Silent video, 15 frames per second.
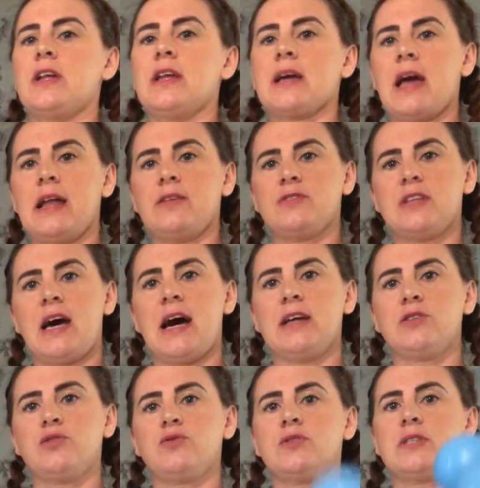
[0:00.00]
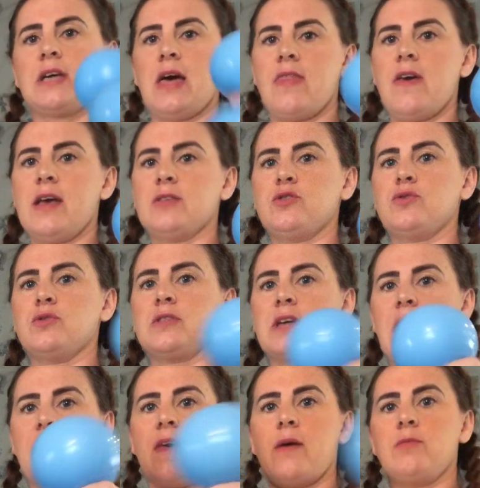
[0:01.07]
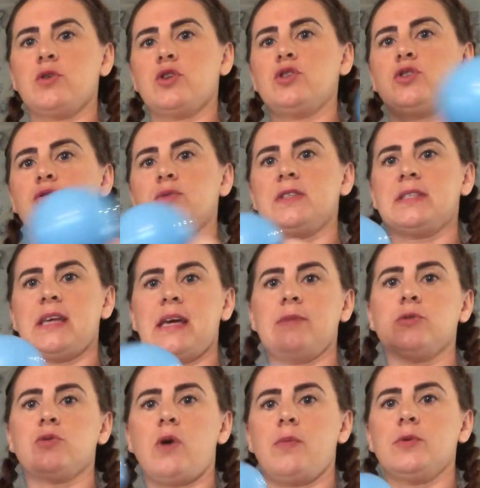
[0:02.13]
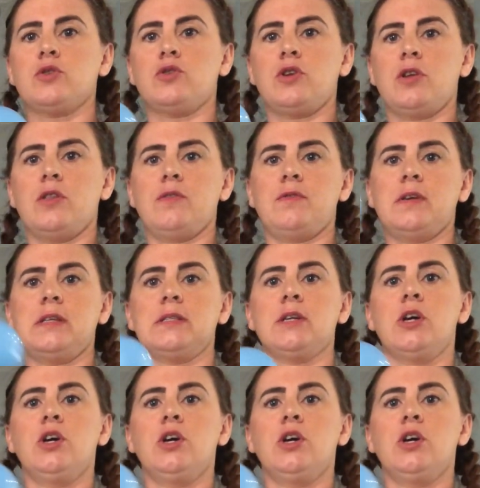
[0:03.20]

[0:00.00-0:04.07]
And again, I've tied 2 together, and we're going to do the same as what we've done on the feet.